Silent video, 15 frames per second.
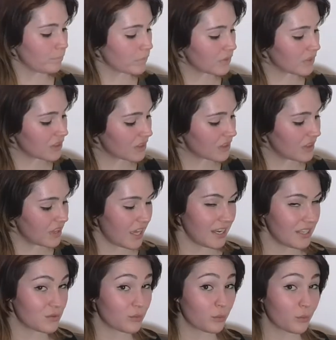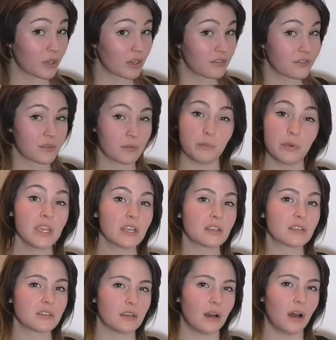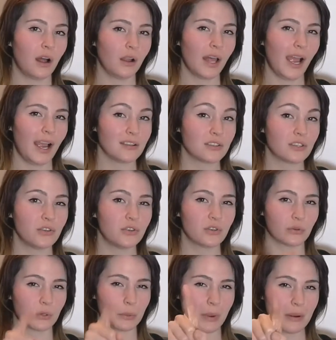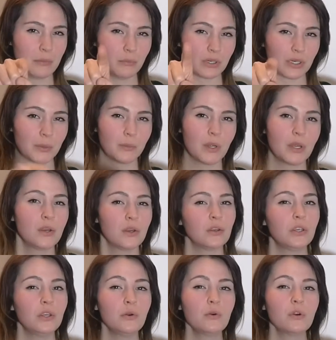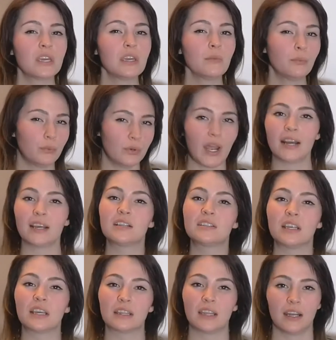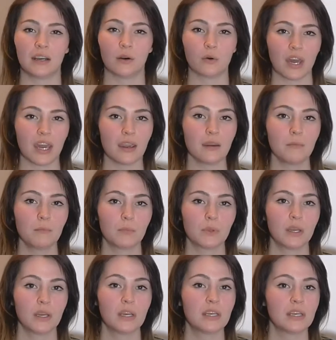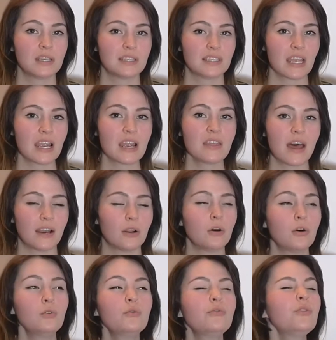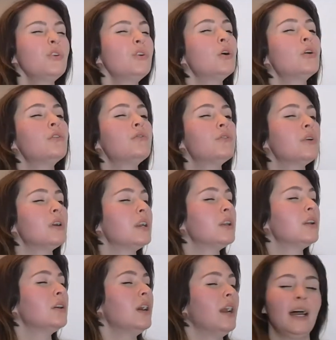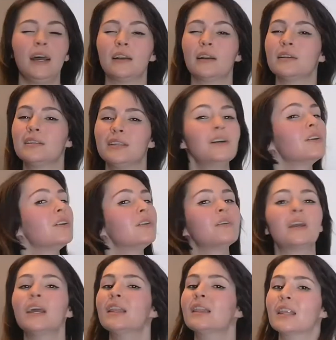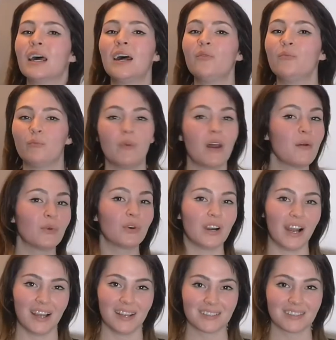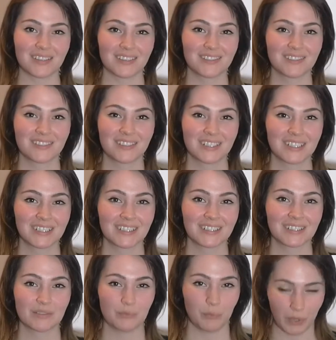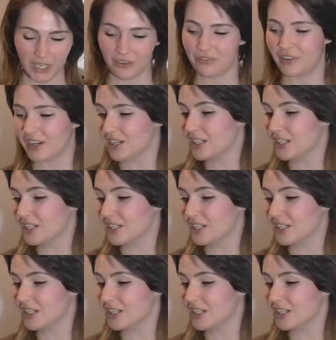That's one of the beats I'll ask you to remember. You keep practicing that, okay? Say that over and over in your head until you get that memorized. Perfect.